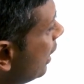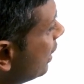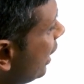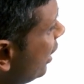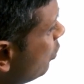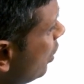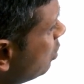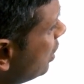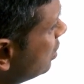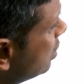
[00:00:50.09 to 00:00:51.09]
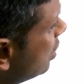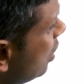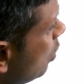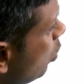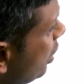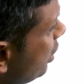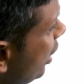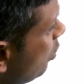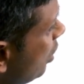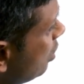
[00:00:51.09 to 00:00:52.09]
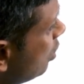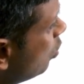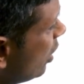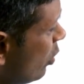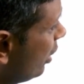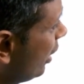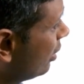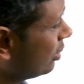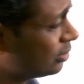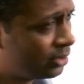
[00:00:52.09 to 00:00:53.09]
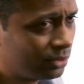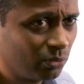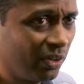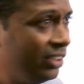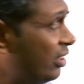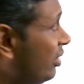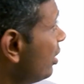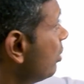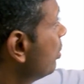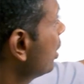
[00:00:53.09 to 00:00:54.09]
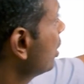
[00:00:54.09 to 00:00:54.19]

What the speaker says: 9, 1, 1, 1, 9, 1, 1, 9. So that's 1-digit number,